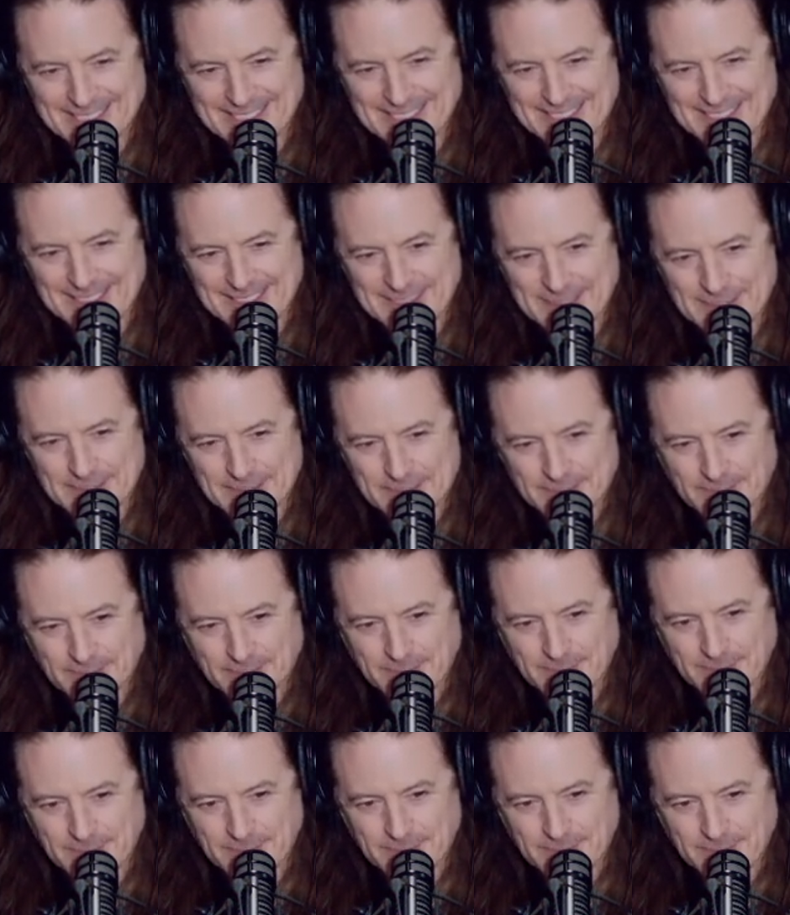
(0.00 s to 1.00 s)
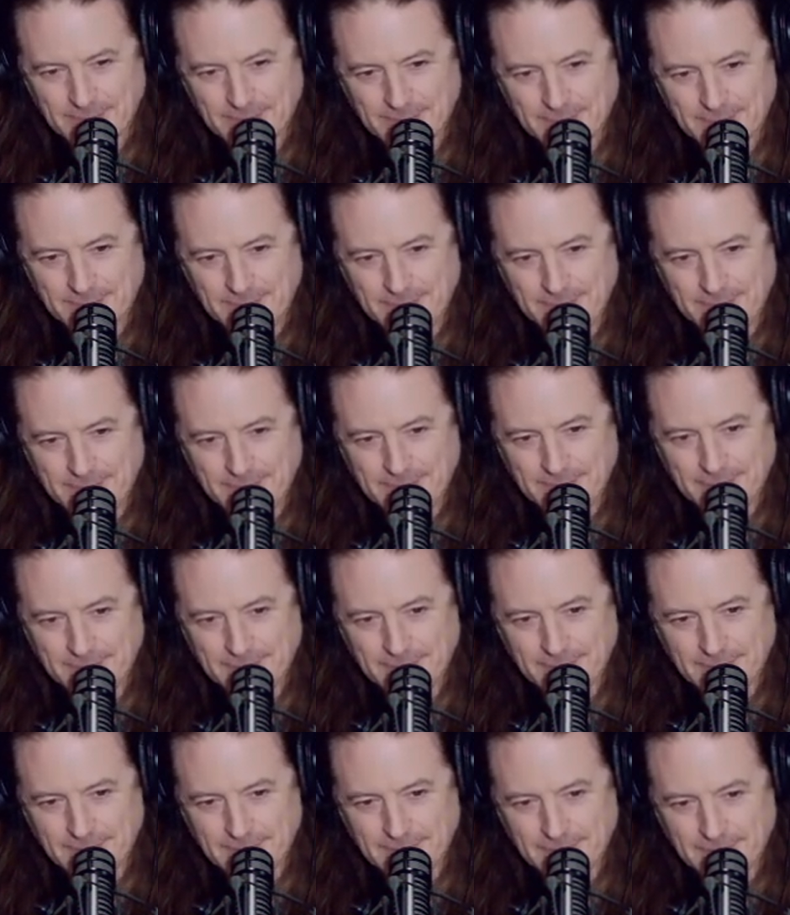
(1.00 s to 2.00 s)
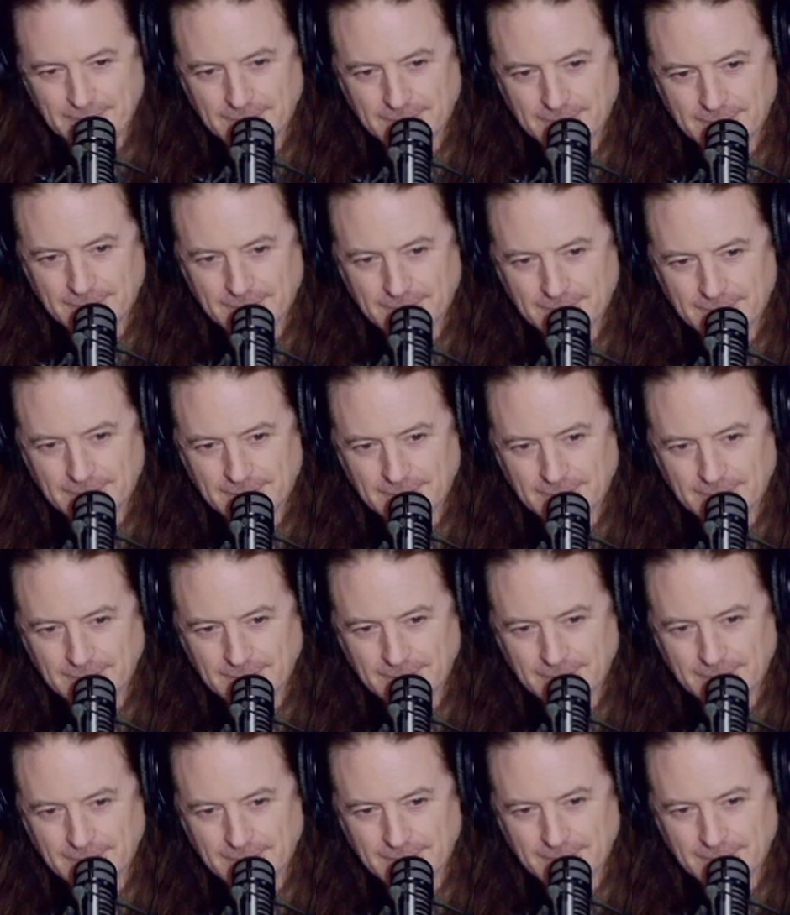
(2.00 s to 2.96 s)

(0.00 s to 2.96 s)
[no speech]